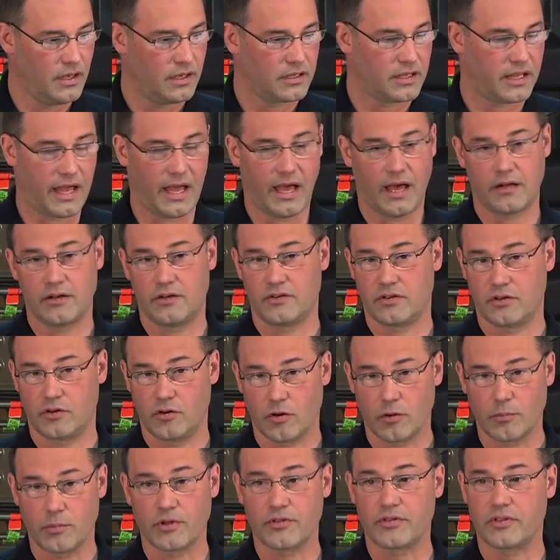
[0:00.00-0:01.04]
CAD is a
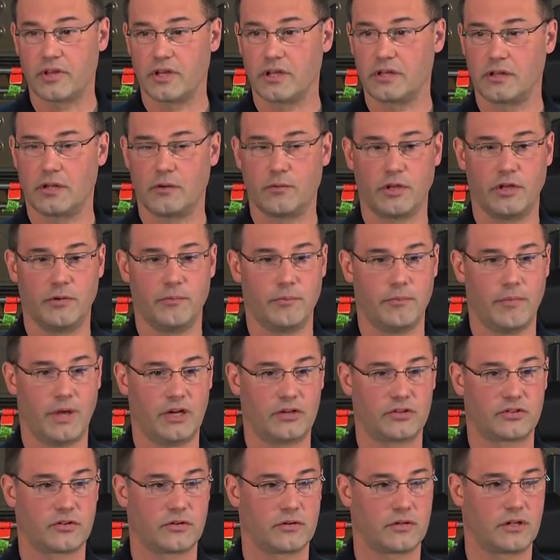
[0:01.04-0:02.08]
normal thing that we
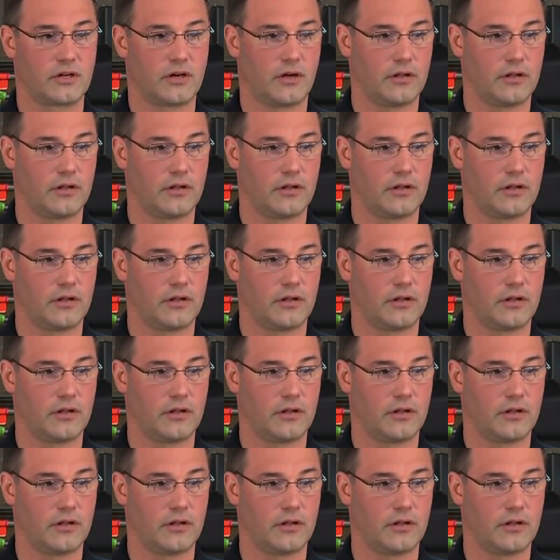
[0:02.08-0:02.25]
make sure that